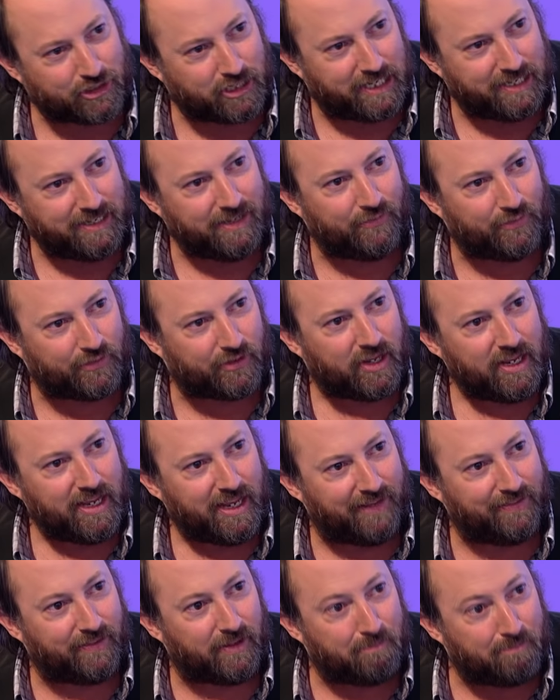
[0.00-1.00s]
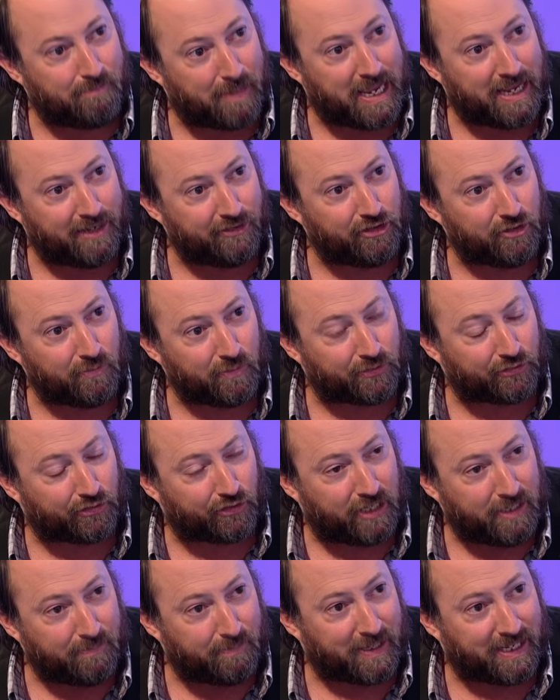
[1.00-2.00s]
leaves in the bed you were
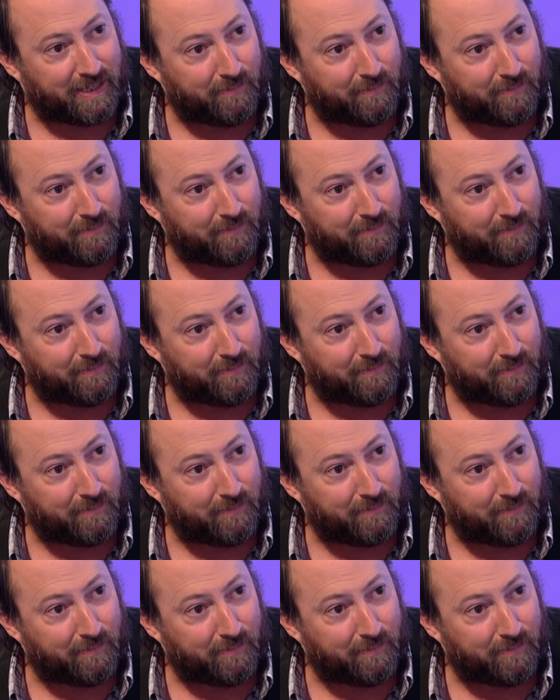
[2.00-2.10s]
sleeping